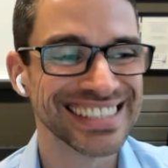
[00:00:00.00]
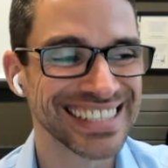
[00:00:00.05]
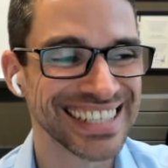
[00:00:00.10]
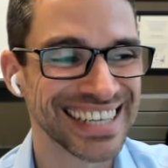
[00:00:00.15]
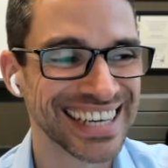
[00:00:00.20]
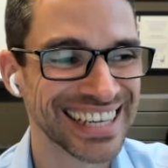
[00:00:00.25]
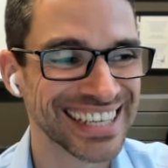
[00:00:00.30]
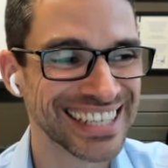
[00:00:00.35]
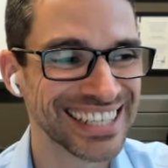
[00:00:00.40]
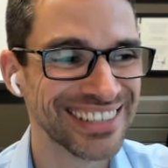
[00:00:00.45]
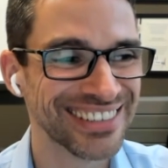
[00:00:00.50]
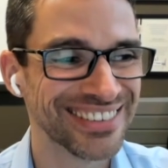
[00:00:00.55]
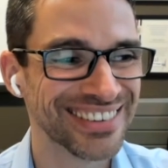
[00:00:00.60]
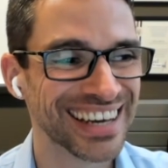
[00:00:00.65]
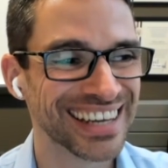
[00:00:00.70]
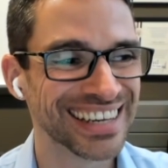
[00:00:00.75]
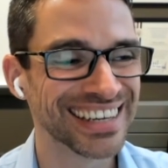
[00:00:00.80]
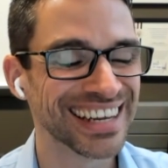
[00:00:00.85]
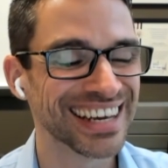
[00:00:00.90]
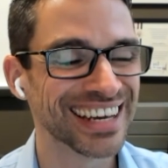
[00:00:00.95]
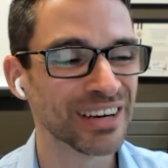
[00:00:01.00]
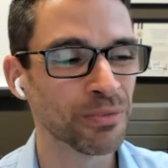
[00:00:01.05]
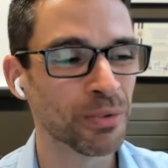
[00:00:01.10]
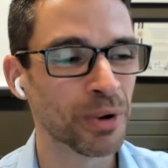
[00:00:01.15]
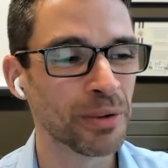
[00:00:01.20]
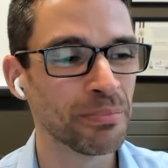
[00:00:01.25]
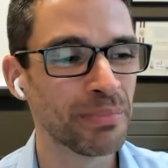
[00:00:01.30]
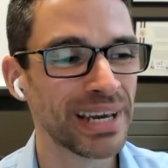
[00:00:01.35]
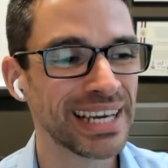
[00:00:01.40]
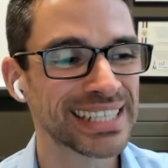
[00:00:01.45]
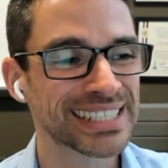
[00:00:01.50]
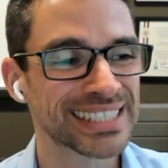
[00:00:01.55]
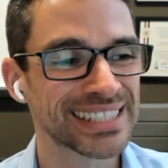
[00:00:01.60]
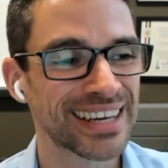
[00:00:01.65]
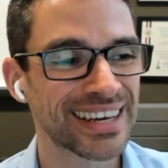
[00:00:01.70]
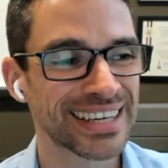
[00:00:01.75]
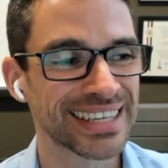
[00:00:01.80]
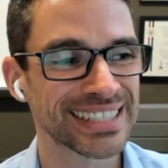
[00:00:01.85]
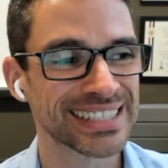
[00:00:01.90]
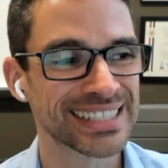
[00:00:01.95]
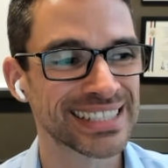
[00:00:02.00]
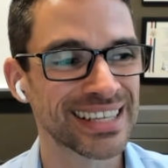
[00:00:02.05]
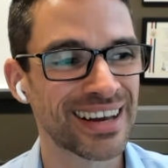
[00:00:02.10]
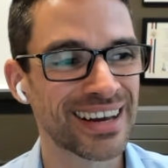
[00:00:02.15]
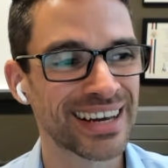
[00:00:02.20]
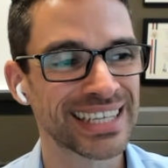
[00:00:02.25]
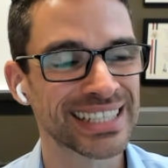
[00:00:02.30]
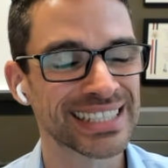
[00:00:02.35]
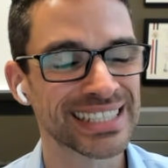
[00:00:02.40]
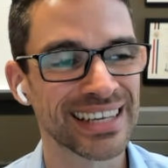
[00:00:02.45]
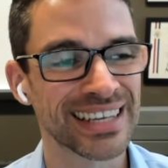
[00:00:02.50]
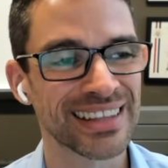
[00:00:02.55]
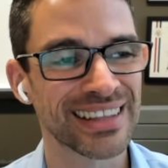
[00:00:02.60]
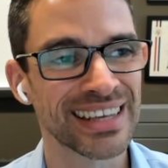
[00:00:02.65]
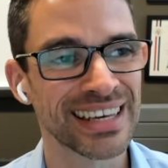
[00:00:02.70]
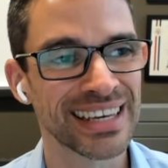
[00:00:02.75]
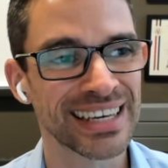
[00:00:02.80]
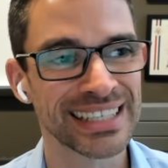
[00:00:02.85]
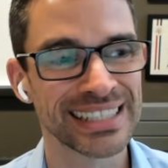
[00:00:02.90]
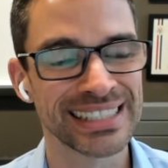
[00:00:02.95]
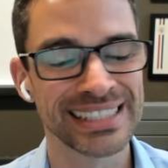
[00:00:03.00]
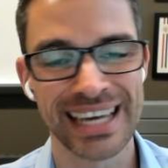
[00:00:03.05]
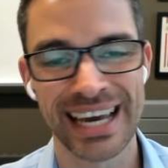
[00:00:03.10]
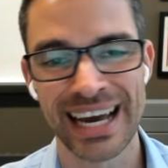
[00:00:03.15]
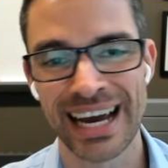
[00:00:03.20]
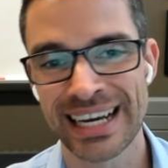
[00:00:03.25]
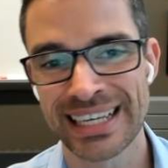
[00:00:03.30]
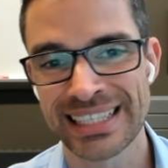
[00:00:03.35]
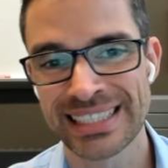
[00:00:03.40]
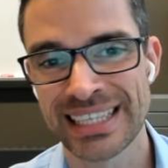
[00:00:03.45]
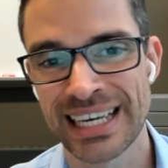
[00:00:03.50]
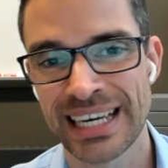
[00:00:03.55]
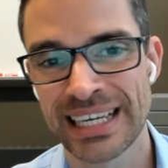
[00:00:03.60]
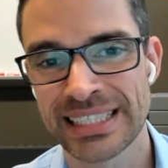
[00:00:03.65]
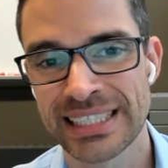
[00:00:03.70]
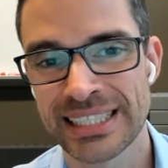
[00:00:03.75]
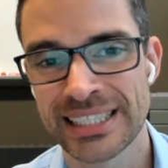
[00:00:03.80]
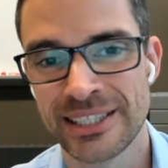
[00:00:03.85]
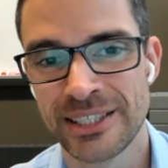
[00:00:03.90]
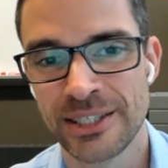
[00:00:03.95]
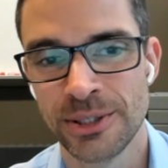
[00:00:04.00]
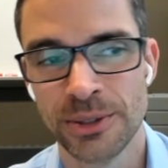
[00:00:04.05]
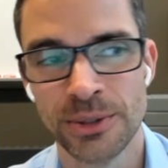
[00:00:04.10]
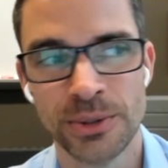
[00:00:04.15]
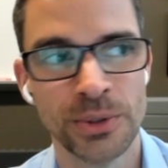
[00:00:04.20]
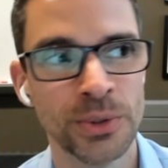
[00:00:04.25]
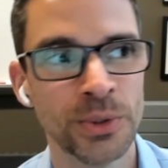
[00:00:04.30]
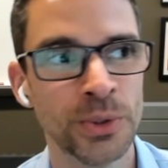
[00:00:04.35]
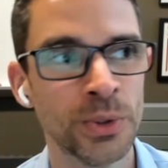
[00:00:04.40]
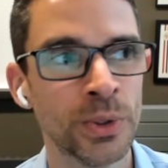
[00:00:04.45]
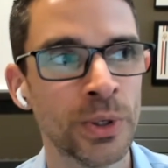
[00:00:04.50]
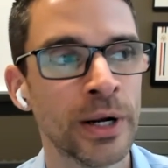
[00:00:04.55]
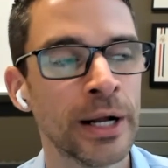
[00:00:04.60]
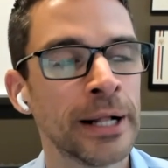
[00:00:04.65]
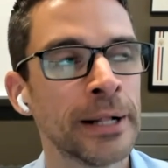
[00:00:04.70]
and what makes science, I think, is access to